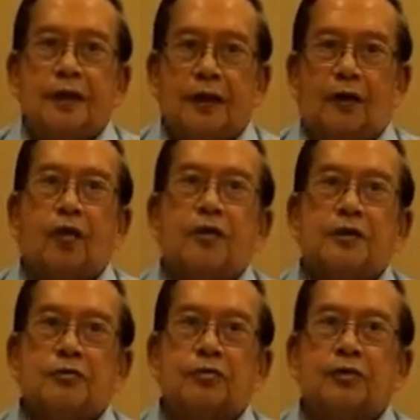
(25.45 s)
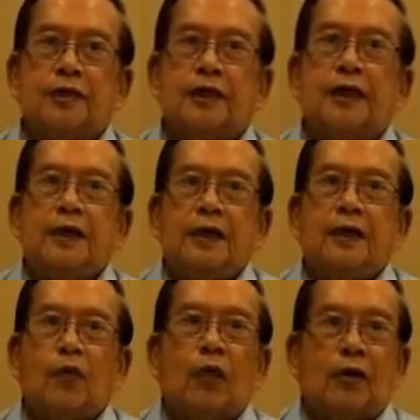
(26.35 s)
the cost is usually
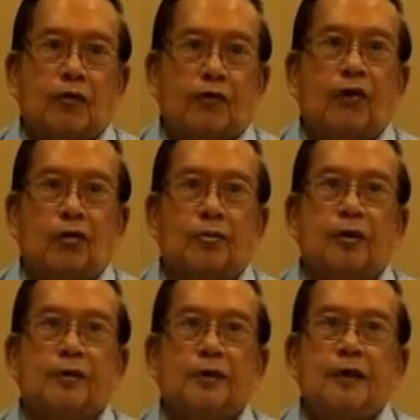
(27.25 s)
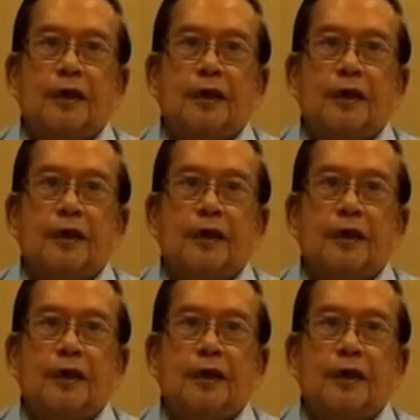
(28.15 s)
quite affordable.